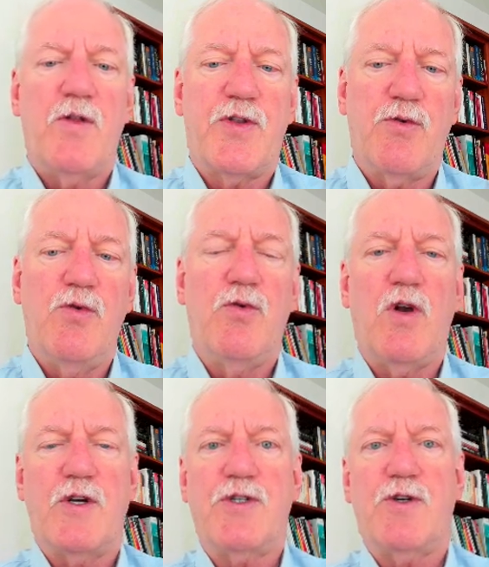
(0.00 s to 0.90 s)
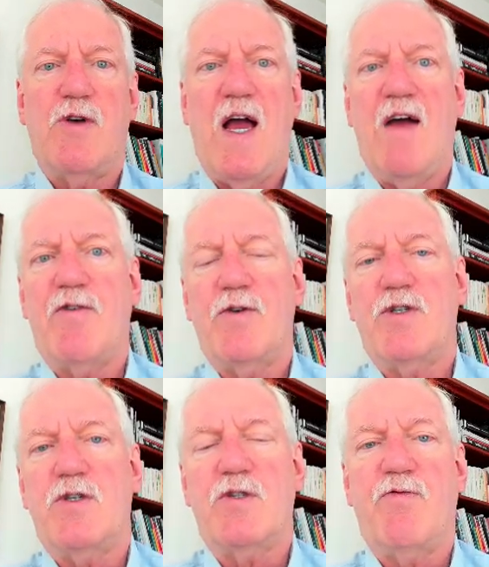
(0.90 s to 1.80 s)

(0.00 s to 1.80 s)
through cluster averages.